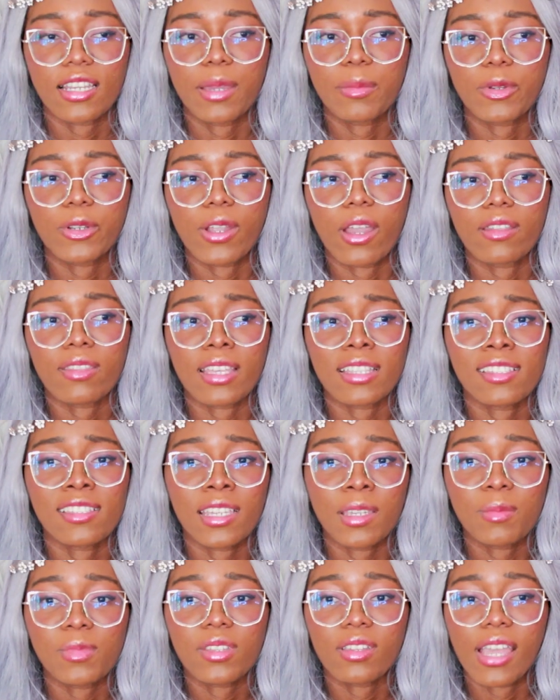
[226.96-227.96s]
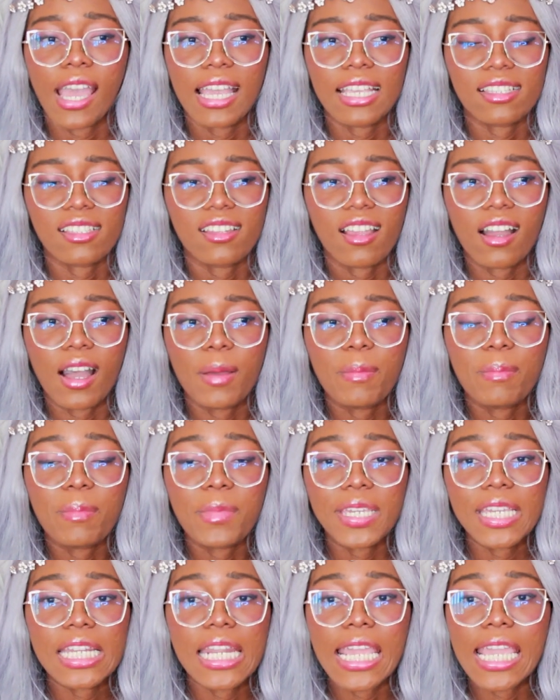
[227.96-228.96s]
time around that Samsung has not
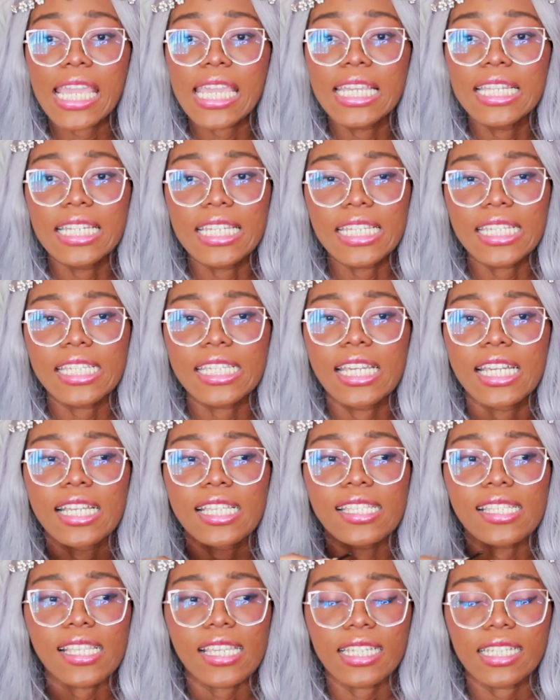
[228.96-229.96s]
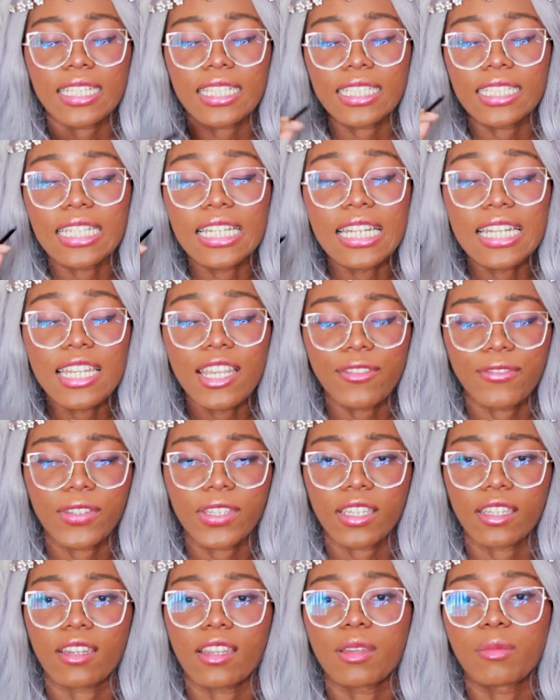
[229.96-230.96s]
made any
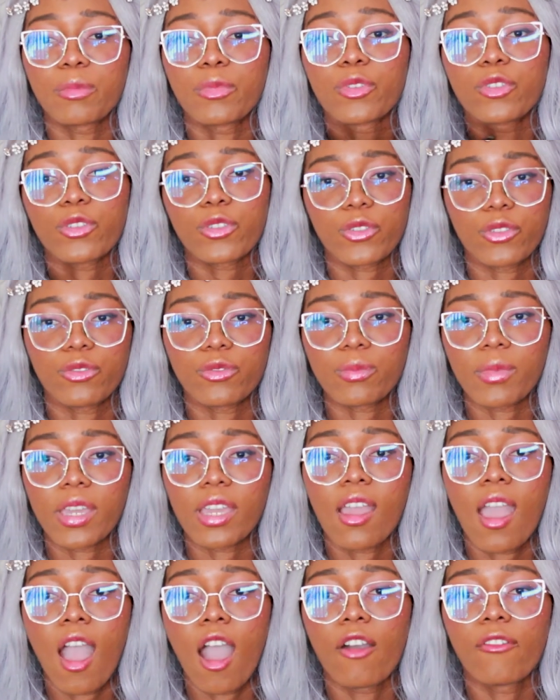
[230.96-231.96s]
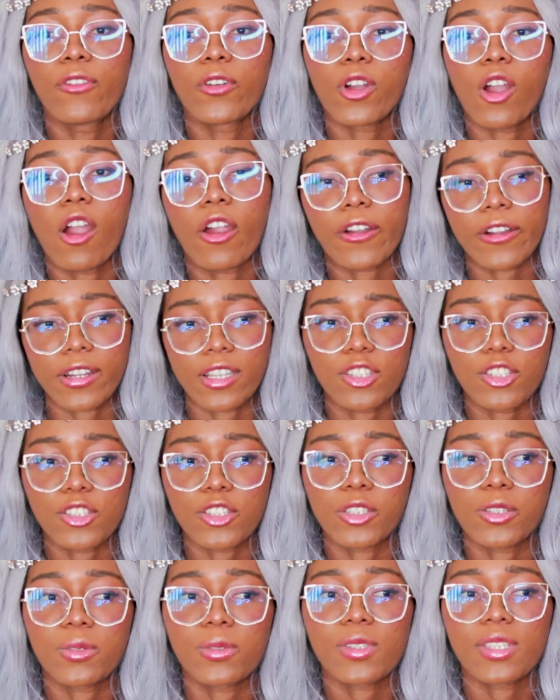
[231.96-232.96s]
significant improvement for
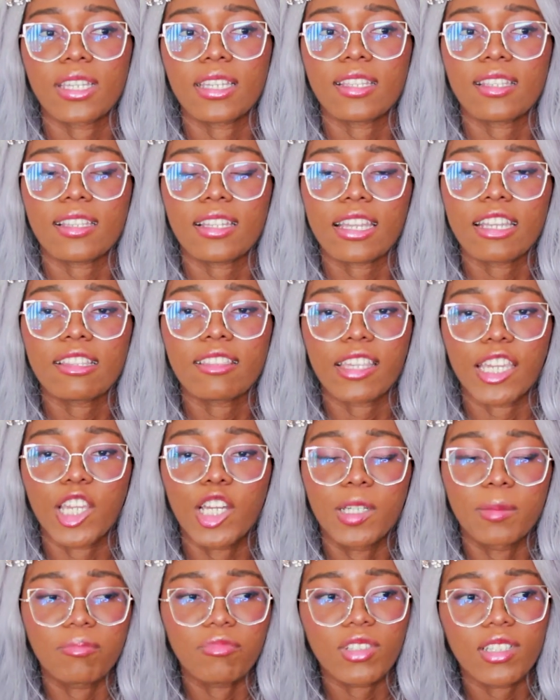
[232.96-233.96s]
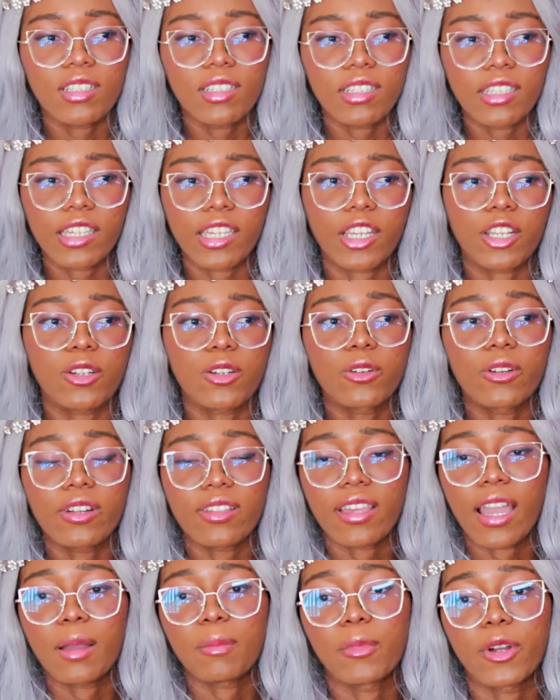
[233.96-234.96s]
artists' use. It's like they completely
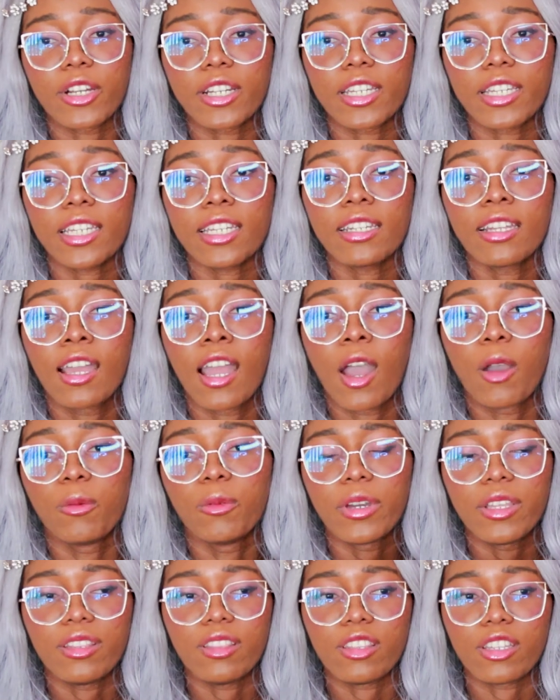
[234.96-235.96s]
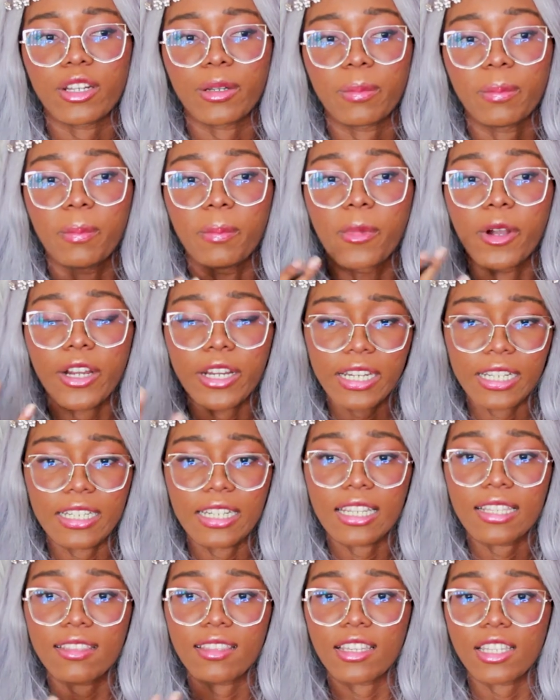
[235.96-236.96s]
ignore that market when they're
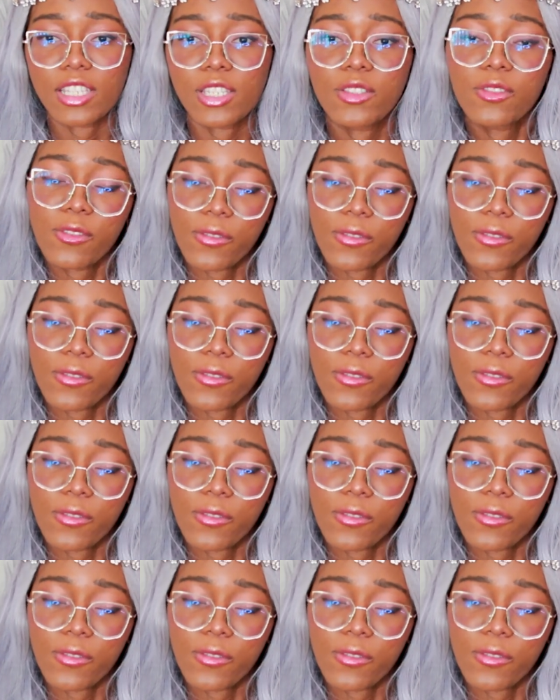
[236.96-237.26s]
marketing this